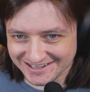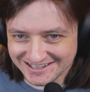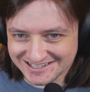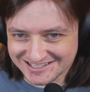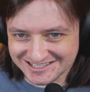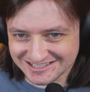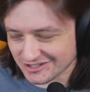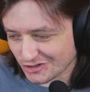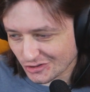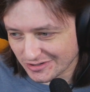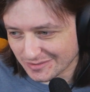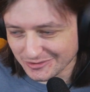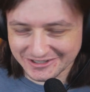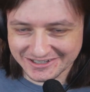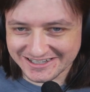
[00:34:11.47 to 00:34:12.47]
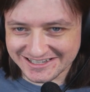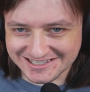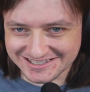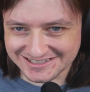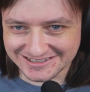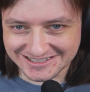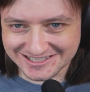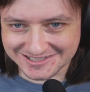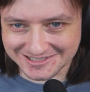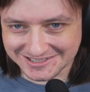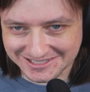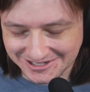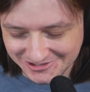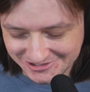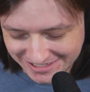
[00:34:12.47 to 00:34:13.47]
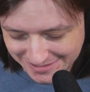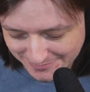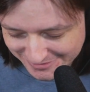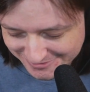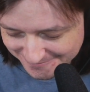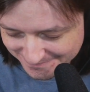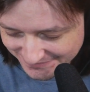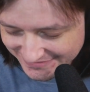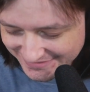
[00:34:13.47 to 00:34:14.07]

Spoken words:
and it isn't enjoyable, and it isn't entertainment.